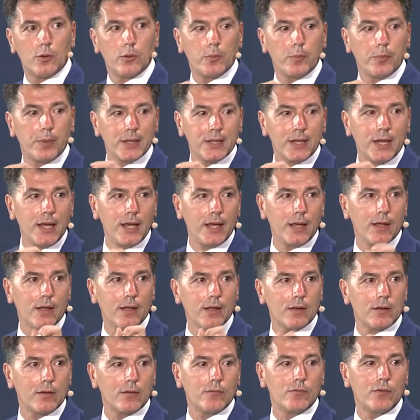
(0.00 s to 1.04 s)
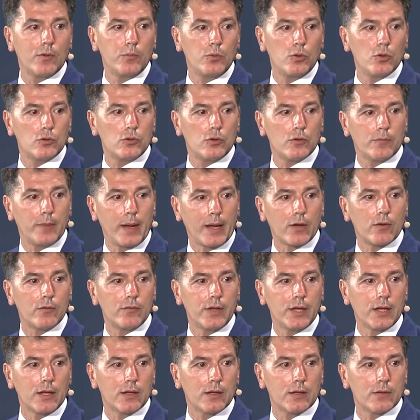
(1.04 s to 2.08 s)
But here, the beauty of Bank of
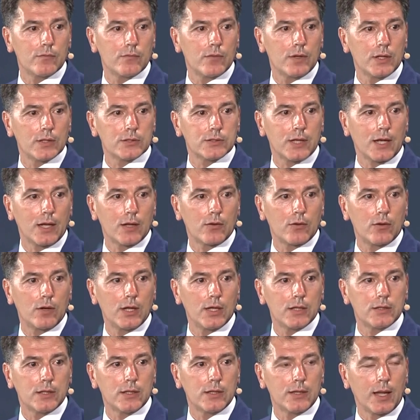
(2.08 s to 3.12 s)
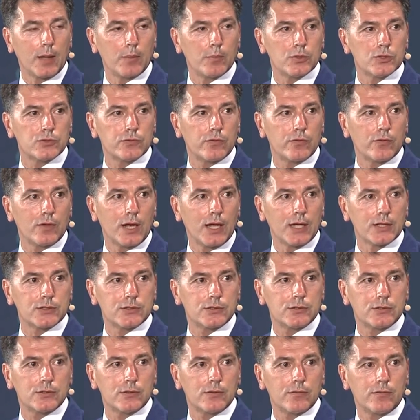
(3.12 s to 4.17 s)
England, that has calculated numbers for the
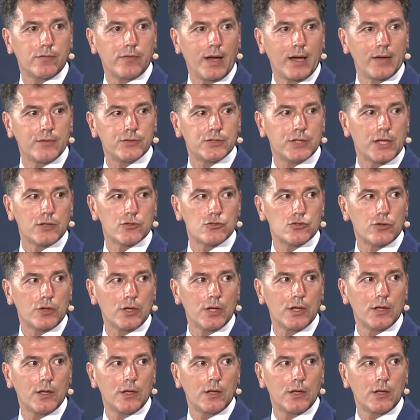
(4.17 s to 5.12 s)
last five centuries,